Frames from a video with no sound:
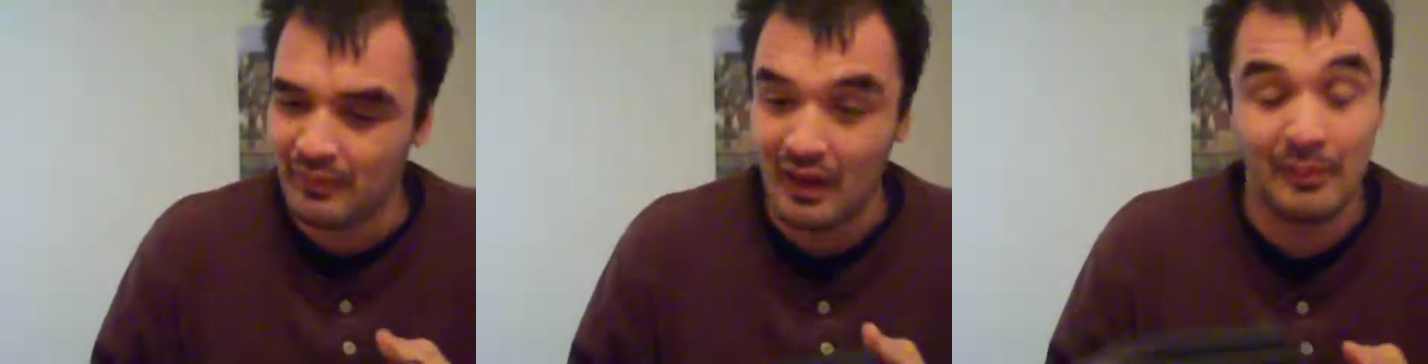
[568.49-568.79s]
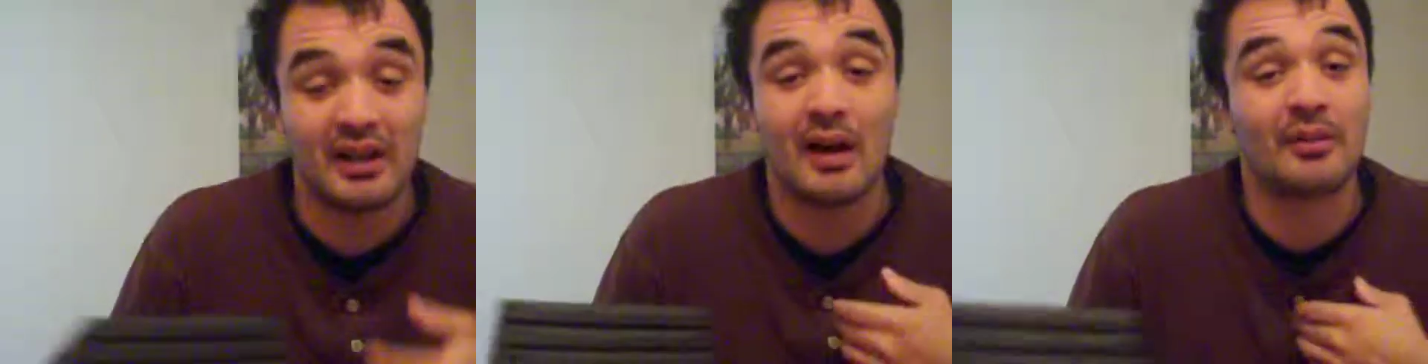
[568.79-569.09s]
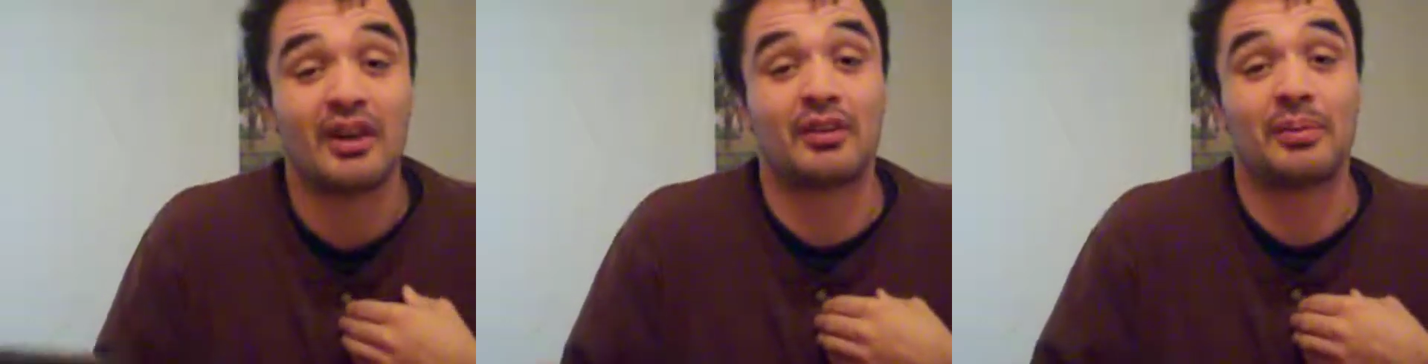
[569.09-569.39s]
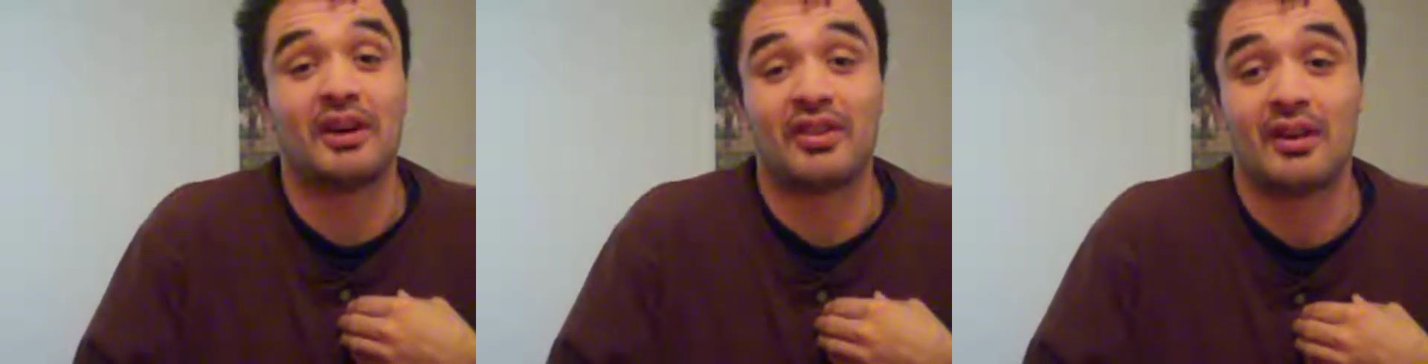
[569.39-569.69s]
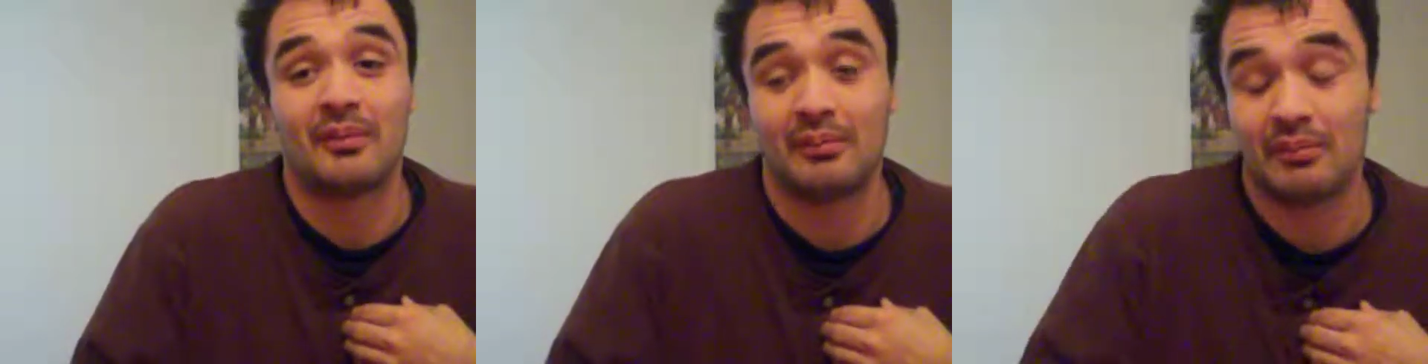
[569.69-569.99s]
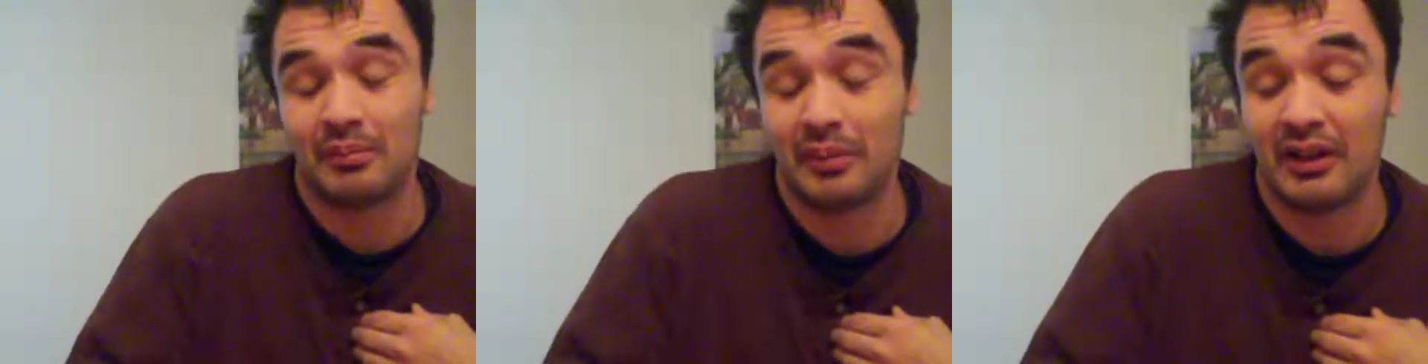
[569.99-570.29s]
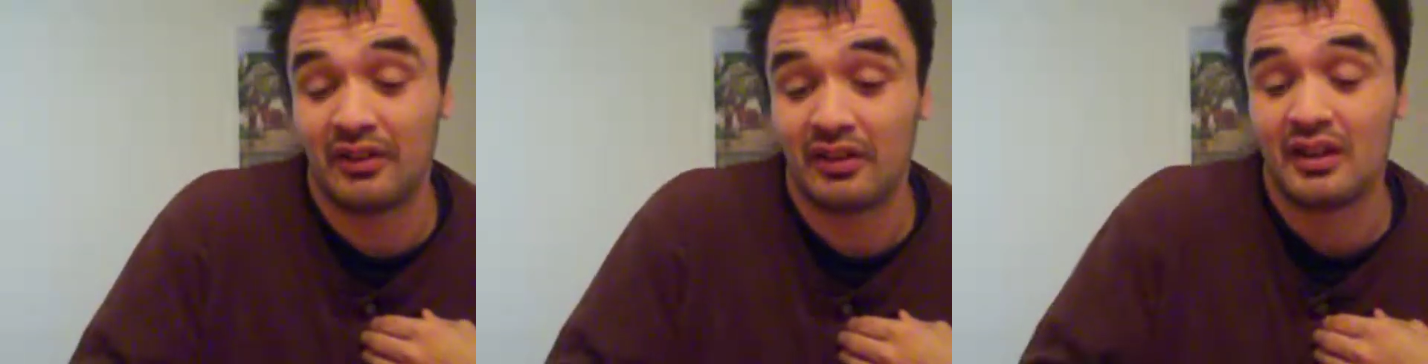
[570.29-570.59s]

I mean, I'm not the best at best.